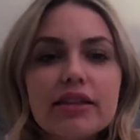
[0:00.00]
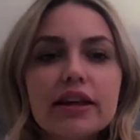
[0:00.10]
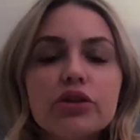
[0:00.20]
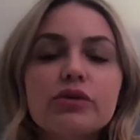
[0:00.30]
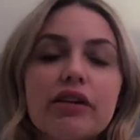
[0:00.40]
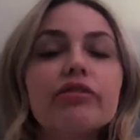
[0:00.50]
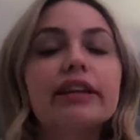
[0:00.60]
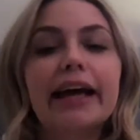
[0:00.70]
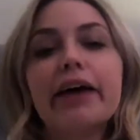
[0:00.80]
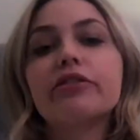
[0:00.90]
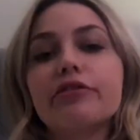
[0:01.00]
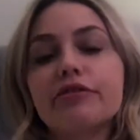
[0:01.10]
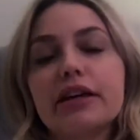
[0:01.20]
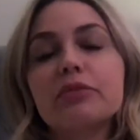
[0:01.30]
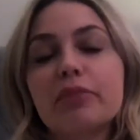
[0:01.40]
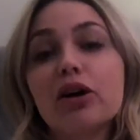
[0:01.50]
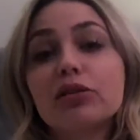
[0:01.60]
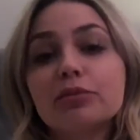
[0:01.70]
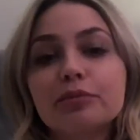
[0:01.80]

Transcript: then you definitely have a fake belt.